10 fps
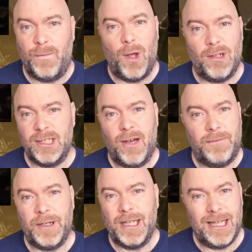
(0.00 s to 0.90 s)
falls
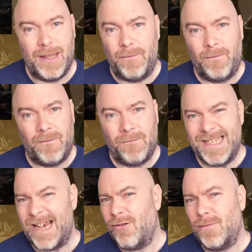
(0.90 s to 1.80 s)
off a cliff.
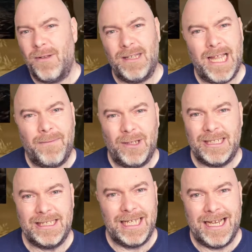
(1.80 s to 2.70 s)
Terrible level
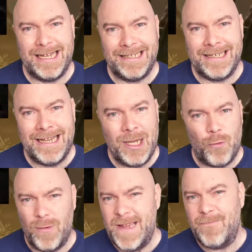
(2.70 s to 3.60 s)
design,
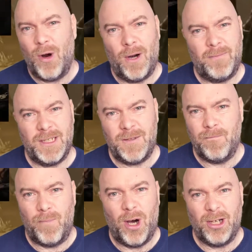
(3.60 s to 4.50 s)

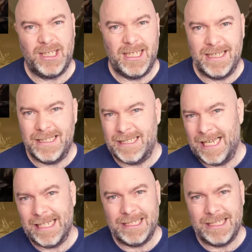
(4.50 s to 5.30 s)
repurposed bosses as